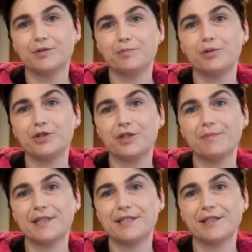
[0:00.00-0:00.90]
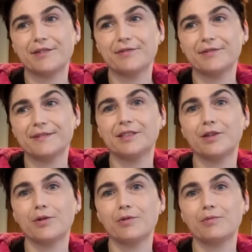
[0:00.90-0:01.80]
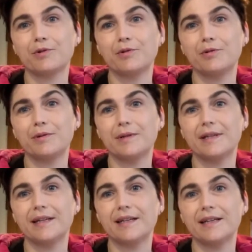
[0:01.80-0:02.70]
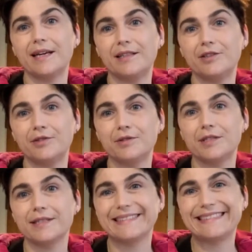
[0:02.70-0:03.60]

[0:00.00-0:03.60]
pushing myself to go through etudes.